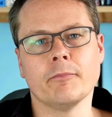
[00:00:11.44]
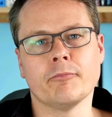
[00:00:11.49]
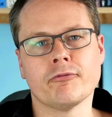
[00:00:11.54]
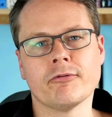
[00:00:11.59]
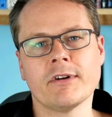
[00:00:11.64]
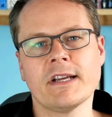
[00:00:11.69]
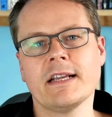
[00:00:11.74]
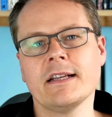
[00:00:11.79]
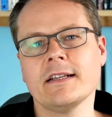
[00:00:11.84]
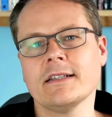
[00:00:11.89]

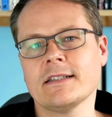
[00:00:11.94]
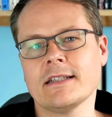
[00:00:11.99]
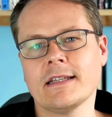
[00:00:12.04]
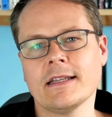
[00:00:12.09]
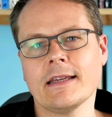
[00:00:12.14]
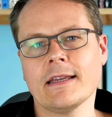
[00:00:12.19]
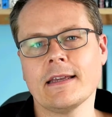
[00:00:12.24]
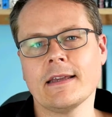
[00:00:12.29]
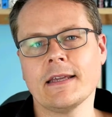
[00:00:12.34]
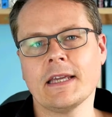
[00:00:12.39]
brings
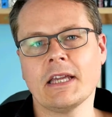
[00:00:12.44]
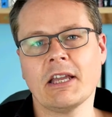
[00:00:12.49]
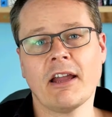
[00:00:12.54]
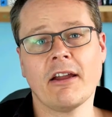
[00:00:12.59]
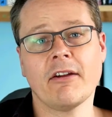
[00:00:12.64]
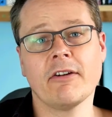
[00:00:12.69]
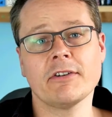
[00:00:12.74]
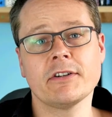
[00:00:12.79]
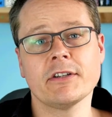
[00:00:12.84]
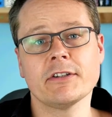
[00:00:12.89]
the
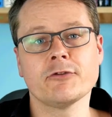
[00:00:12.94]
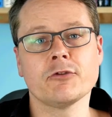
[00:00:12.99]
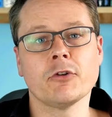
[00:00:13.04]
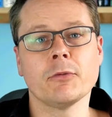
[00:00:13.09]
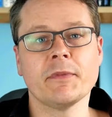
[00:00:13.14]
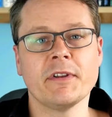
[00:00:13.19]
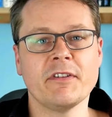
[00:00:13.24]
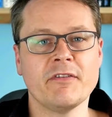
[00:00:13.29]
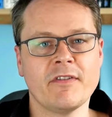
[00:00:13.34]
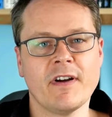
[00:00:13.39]
characters
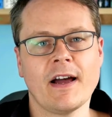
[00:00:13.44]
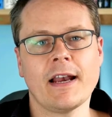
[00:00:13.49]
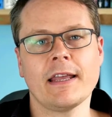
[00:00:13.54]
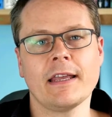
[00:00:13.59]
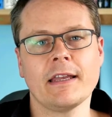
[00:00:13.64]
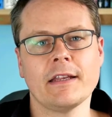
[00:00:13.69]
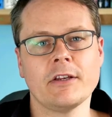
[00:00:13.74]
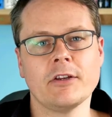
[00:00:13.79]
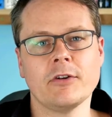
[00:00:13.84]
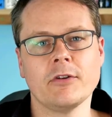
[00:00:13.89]
from the
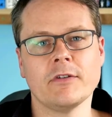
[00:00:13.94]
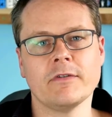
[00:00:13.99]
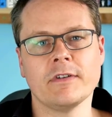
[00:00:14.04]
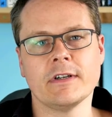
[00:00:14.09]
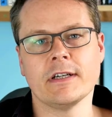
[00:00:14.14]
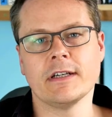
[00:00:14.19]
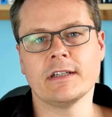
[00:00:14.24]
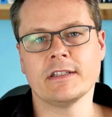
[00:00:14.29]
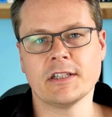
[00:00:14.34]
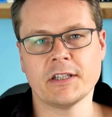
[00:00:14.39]
Valiant
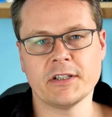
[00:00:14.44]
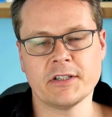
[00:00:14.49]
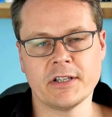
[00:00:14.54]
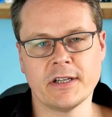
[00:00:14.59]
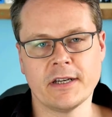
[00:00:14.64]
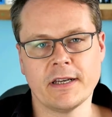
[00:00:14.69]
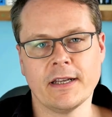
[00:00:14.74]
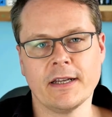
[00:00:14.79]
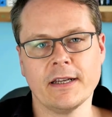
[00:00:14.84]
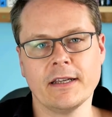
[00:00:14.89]
Universe
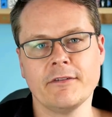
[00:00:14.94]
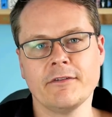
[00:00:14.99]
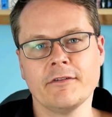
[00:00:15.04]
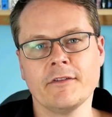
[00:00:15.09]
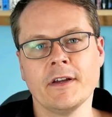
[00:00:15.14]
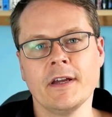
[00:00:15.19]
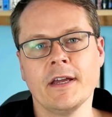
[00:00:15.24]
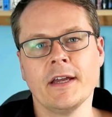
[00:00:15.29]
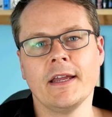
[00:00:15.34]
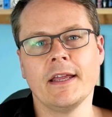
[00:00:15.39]
to
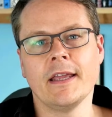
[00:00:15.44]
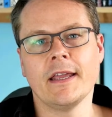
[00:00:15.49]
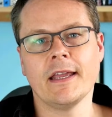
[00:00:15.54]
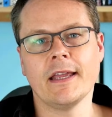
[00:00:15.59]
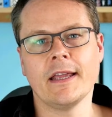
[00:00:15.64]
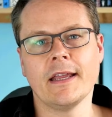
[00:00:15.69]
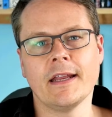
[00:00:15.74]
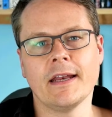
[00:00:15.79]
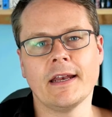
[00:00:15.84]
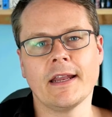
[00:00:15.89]
life
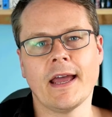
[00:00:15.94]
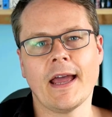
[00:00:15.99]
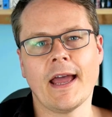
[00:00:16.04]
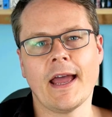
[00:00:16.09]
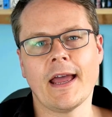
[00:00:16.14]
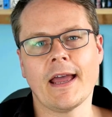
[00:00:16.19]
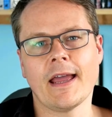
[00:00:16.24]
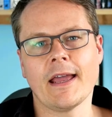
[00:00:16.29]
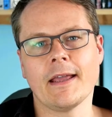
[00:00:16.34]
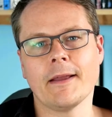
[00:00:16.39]
in
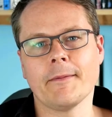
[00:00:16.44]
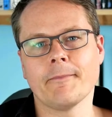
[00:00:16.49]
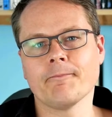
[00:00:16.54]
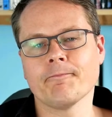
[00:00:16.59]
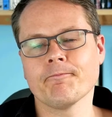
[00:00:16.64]
a